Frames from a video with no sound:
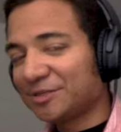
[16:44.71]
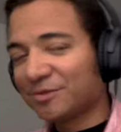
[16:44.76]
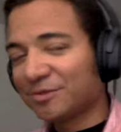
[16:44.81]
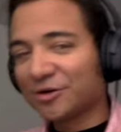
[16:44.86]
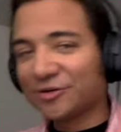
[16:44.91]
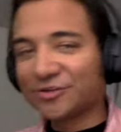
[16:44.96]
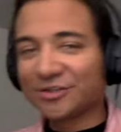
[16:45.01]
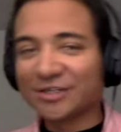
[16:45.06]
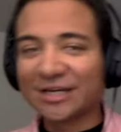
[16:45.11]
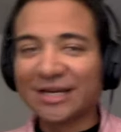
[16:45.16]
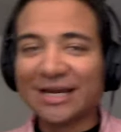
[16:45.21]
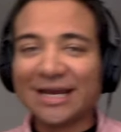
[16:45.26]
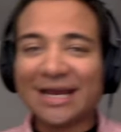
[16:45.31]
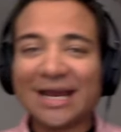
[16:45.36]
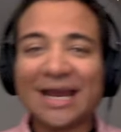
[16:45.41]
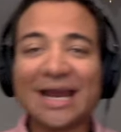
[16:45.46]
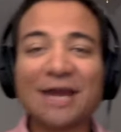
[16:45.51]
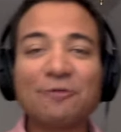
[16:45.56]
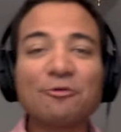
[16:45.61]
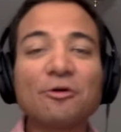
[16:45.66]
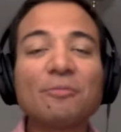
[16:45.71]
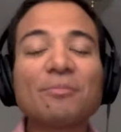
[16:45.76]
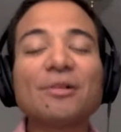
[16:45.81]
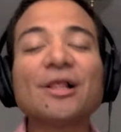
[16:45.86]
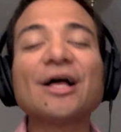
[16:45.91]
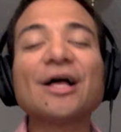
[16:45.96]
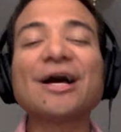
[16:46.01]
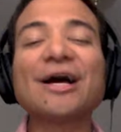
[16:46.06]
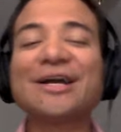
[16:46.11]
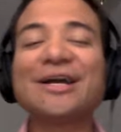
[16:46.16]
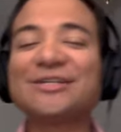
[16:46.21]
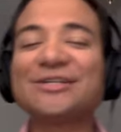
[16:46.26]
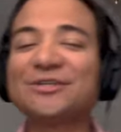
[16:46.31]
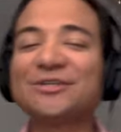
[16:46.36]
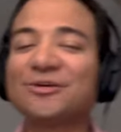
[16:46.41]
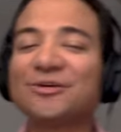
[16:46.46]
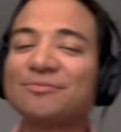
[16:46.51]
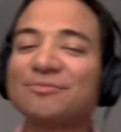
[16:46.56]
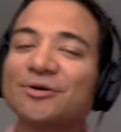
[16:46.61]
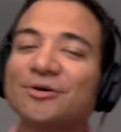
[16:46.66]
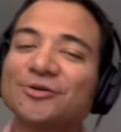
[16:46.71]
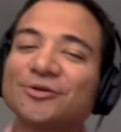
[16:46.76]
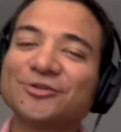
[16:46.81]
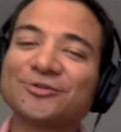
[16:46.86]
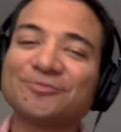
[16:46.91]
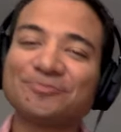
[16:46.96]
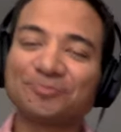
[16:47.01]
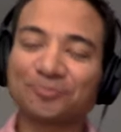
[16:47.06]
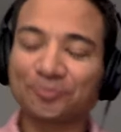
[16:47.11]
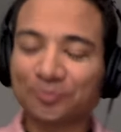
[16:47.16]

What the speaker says: post and replying to their post.